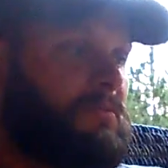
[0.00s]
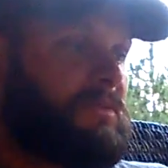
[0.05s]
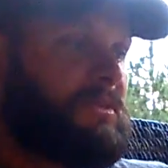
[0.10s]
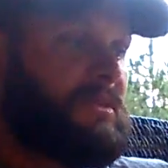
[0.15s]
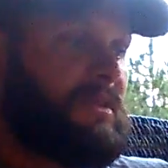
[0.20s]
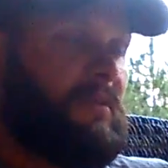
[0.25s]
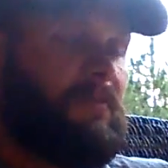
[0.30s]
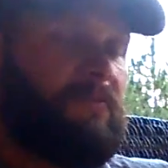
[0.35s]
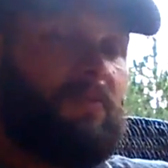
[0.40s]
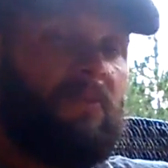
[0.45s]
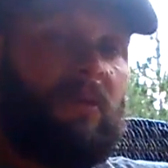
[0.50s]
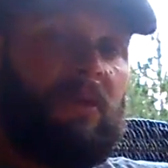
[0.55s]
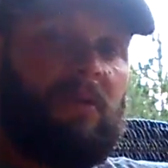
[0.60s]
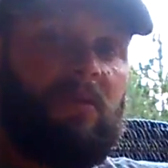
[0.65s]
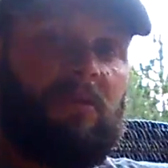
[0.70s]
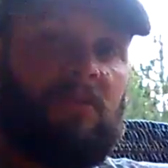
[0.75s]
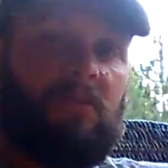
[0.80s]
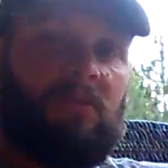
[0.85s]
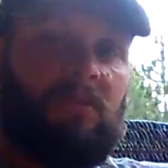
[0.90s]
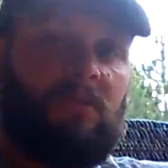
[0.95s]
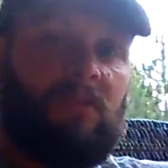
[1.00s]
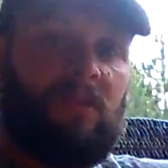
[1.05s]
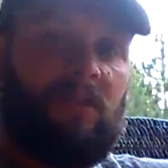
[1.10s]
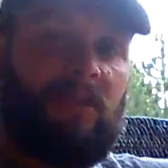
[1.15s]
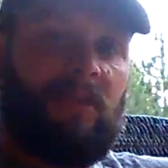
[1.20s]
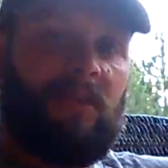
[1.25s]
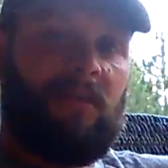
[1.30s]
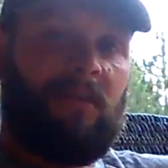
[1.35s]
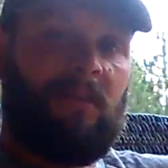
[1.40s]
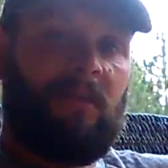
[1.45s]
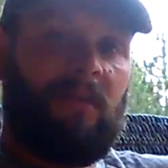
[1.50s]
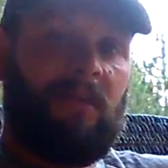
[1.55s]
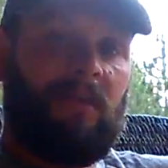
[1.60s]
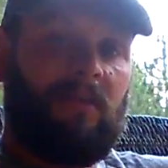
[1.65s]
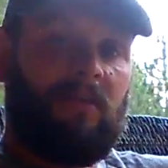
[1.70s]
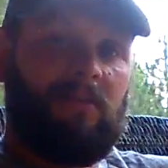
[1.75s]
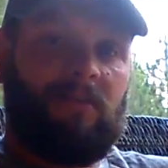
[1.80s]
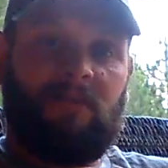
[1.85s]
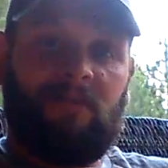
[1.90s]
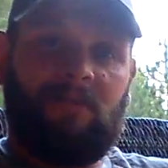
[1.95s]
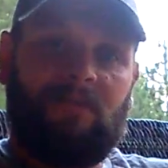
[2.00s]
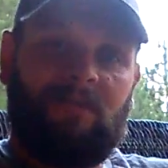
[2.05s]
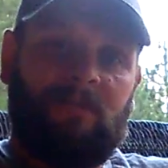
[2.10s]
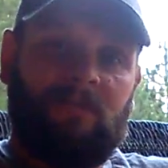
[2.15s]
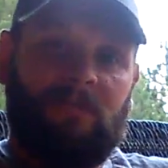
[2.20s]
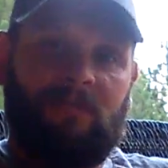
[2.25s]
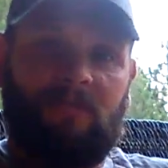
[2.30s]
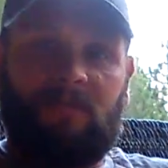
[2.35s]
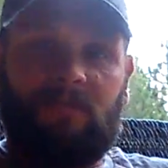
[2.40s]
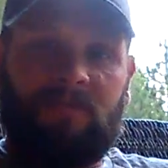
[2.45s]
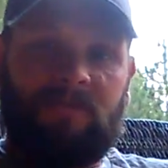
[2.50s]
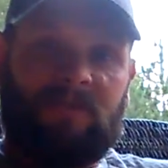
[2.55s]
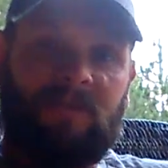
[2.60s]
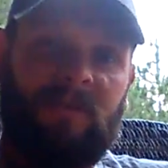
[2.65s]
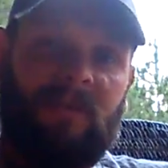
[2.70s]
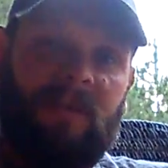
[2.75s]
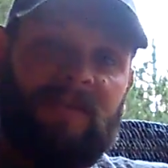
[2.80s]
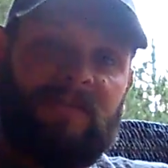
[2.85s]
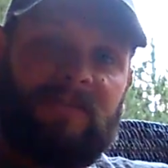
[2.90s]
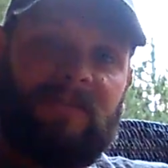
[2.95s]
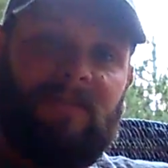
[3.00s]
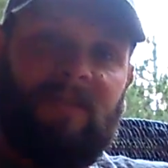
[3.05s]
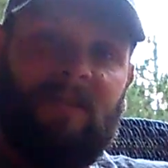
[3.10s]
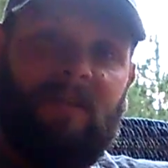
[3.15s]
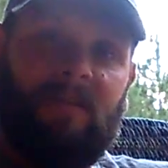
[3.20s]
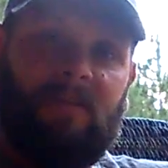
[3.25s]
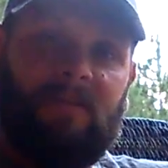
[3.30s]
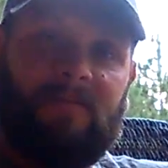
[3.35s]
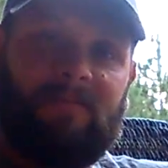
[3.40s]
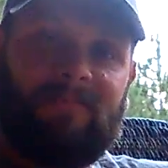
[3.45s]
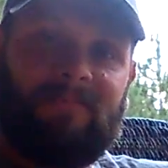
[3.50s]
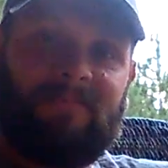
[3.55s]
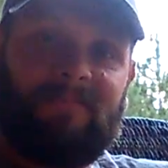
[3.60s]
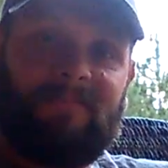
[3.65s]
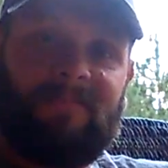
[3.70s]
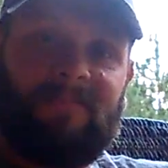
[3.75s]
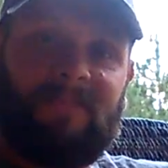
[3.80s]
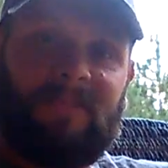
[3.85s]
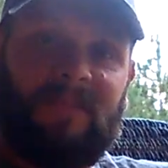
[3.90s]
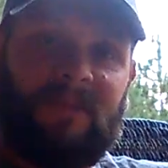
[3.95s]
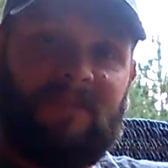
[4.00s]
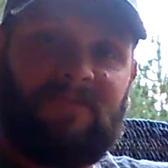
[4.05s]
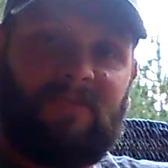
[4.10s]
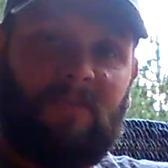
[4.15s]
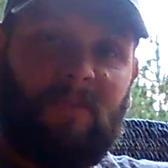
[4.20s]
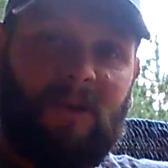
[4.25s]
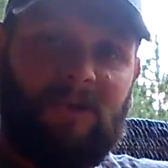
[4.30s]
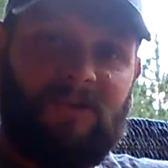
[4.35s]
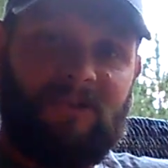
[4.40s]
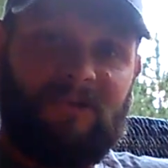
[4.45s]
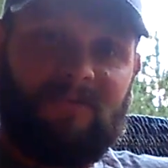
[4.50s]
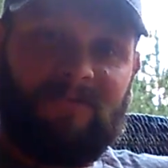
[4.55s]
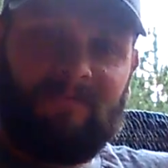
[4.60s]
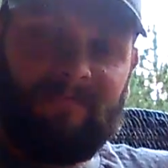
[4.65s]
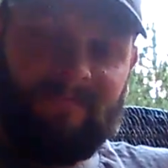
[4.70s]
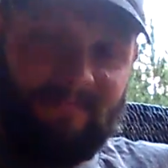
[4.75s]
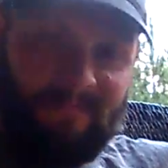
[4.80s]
safe week, and uh, see you guys all later. Thanks for watching.